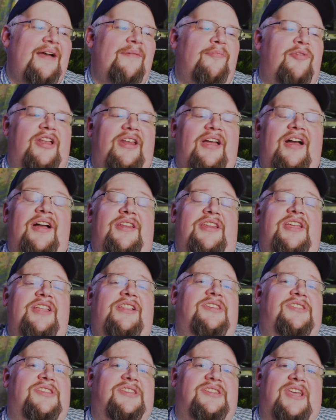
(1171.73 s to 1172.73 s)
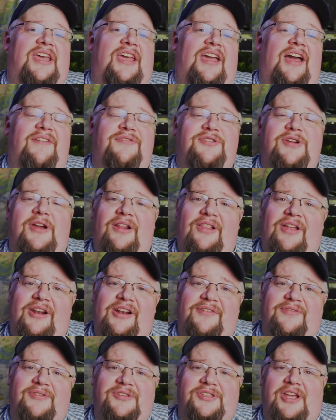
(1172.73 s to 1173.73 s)
But needless to say, I've tried a lot of
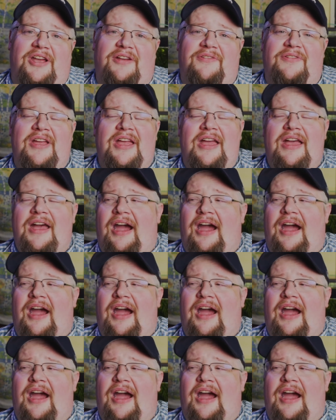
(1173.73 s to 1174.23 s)
different stuff.